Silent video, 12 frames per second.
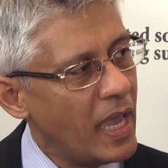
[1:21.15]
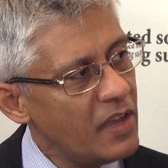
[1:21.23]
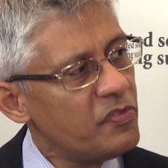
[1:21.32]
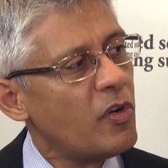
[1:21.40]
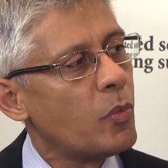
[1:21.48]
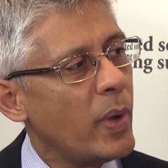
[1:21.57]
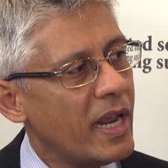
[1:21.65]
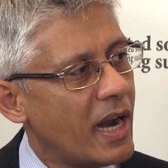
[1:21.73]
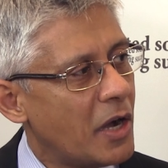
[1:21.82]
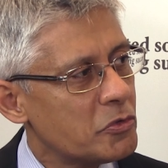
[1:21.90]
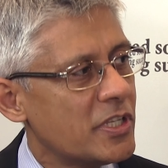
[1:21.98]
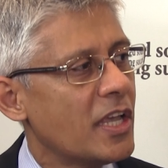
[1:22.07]
pay for
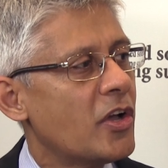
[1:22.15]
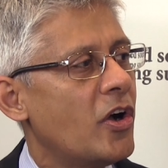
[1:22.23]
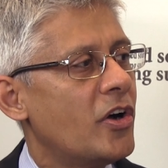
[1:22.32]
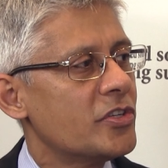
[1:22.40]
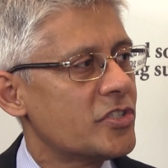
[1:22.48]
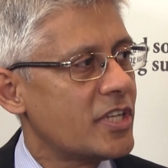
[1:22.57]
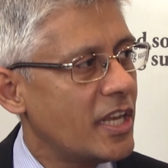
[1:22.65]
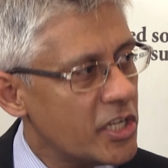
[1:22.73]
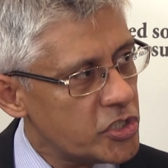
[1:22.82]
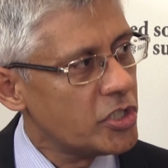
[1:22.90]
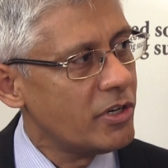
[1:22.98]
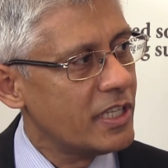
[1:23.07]
warehousing costs and
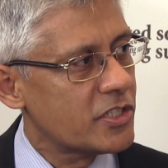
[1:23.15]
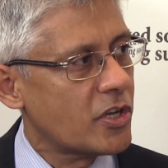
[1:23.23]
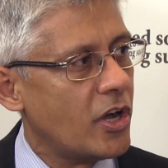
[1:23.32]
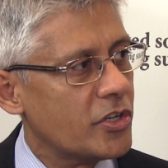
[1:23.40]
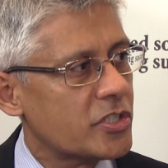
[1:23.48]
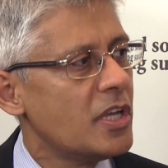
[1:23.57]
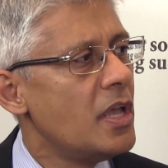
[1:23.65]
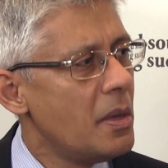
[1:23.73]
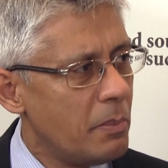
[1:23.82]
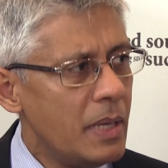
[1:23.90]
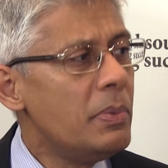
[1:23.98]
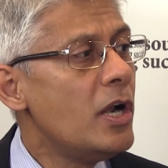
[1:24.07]
insurance costs,
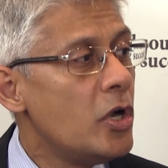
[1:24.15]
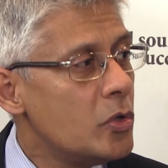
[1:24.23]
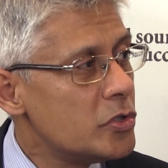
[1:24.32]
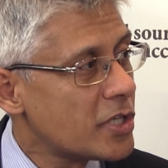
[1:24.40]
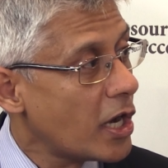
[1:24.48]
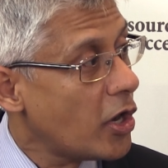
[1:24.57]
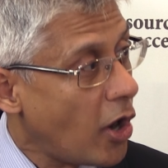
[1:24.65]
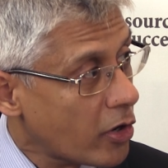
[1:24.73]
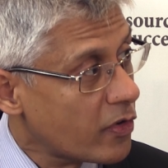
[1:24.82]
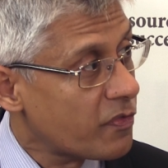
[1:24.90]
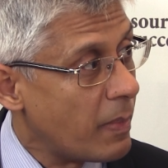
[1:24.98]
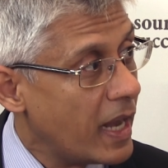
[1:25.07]
people lose a
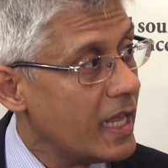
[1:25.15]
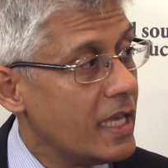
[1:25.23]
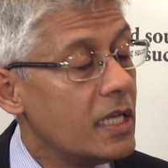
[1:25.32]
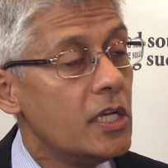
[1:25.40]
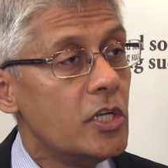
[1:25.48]
lot of money.